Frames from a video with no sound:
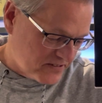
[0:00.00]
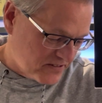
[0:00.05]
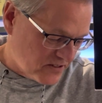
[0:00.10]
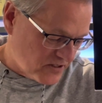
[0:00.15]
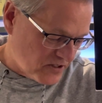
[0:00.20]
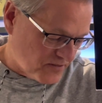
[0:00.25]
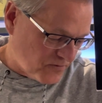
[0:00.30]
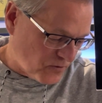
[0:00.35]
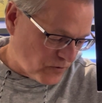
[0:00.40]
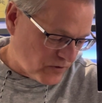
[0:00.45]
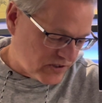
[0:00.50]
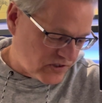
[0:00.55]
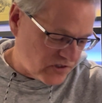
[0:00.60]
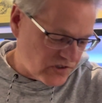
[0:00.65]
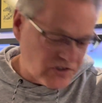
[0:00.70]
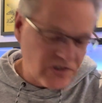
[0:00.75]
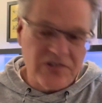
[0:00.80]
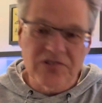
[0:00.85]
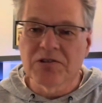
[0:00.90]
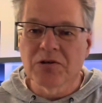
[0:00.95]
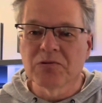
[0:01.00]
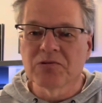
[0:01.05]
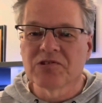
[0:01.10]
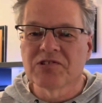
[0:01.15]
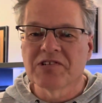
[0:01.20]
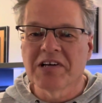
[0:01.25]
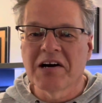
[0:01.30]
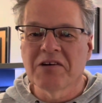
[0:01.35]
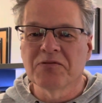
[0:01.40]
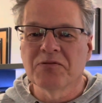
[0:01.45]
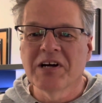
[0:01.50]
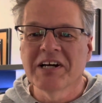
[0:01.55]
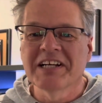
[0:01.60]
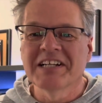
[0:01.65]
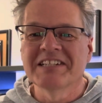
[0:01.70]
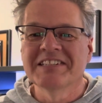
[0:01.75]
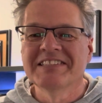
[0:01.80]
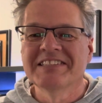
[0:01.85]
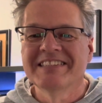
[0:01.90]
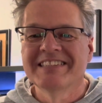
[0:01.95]
Her voice just don't sound
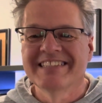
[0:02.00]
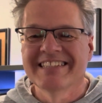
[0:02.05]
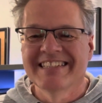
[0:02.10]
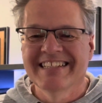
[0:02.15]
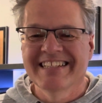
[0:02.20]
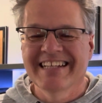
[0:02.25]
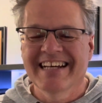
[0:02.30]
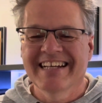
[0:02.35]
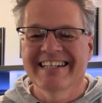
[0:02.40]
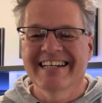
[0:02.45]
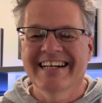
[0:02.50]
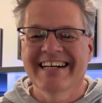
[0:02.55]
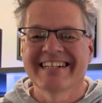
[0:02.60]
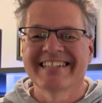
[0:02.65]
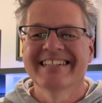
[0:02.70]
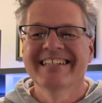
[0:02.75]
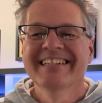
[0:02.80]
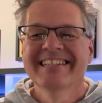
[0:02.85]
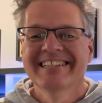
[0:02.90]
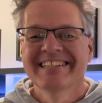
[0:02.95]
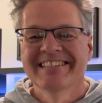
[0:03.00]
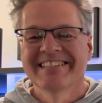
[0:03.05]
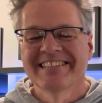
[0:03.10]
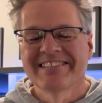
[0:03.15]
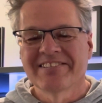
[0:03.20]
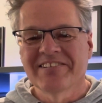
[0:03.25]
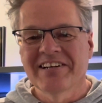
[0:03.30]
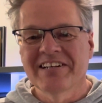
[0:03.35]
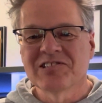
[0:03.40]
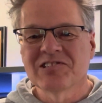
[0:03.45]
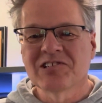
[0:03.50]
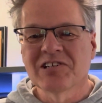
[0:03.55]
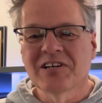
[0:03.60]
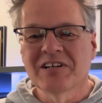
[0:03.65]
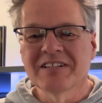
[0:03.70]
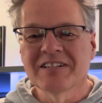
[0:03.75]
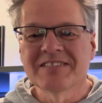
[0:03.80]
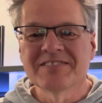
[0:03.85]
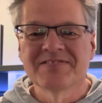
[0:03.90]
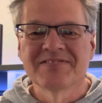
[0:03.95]
right. Great
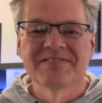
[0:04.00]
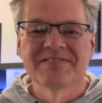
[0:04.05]
song.